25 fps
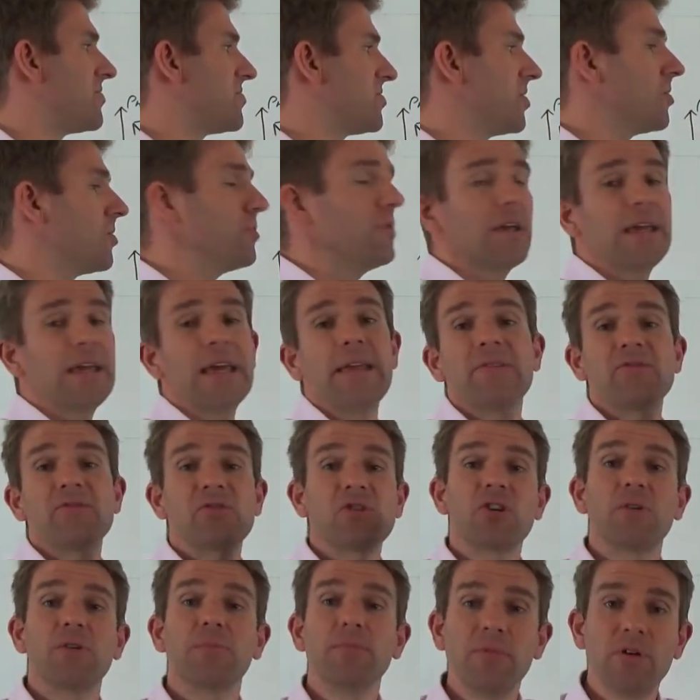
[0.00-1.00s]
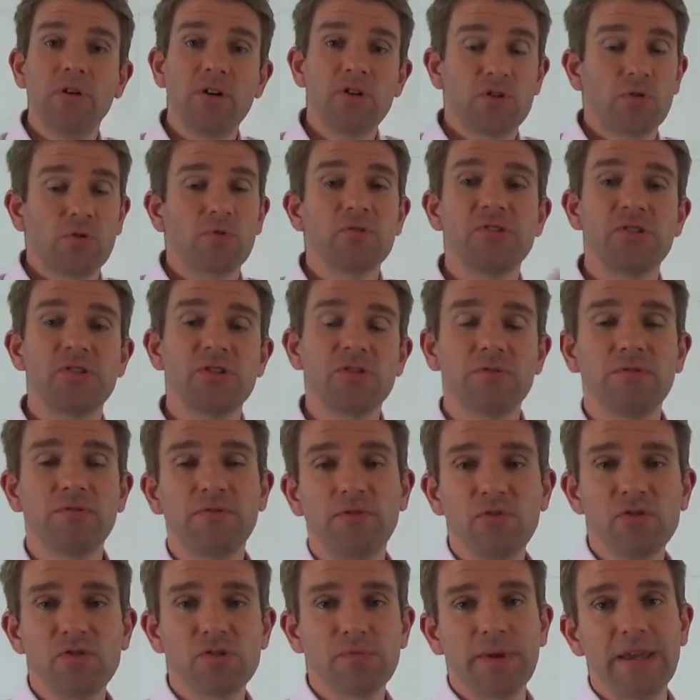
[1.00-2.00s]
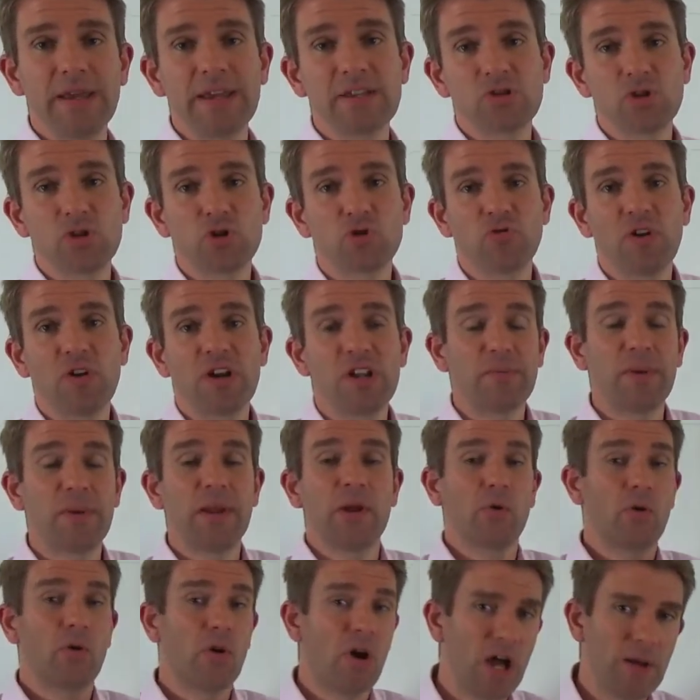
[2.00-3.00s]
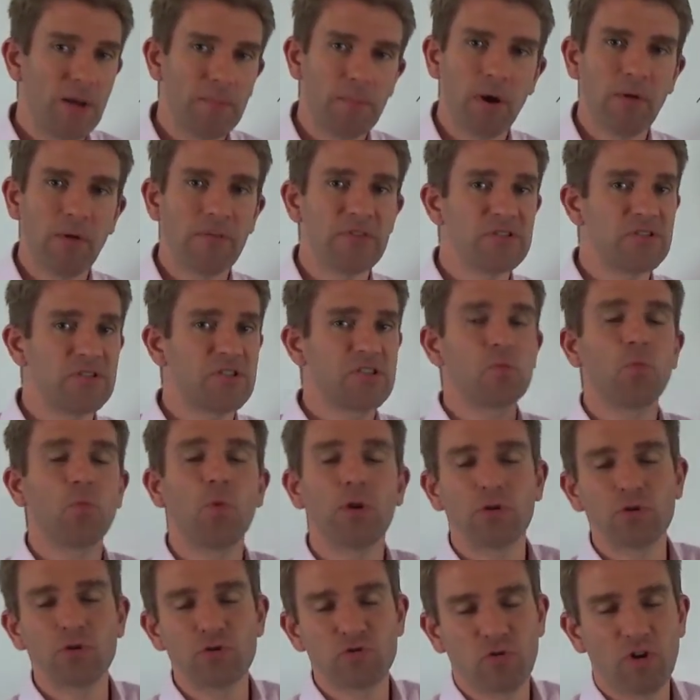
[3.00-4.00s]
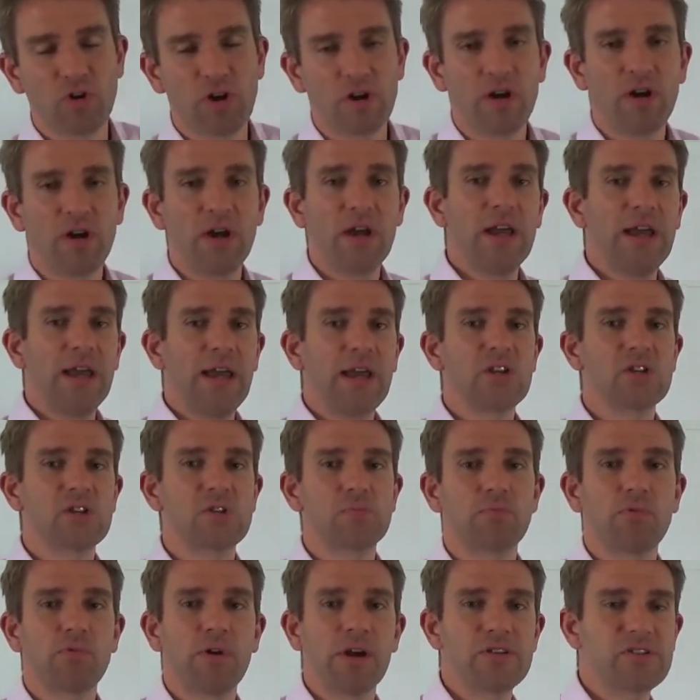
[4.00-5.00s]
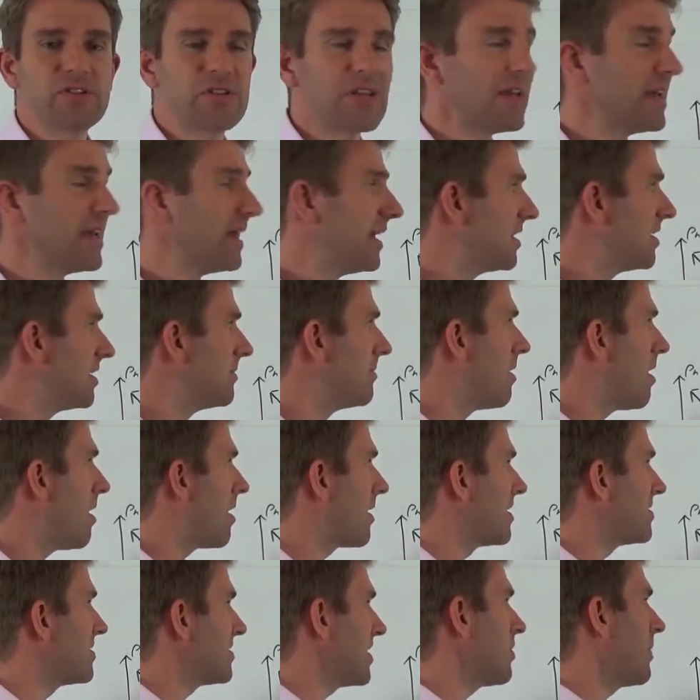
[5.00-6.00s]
So again, it's a commercial decision for you to make as a trader, depending on the hypothesis and what you're trying to express in the markets.